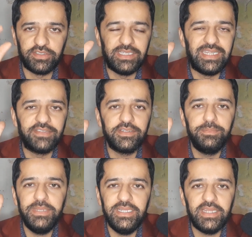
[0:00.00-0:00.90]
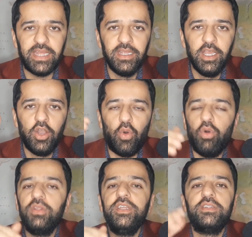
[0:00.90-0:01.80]
It doesn't mean that
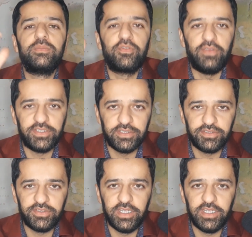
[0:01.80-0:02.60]
all the other professions,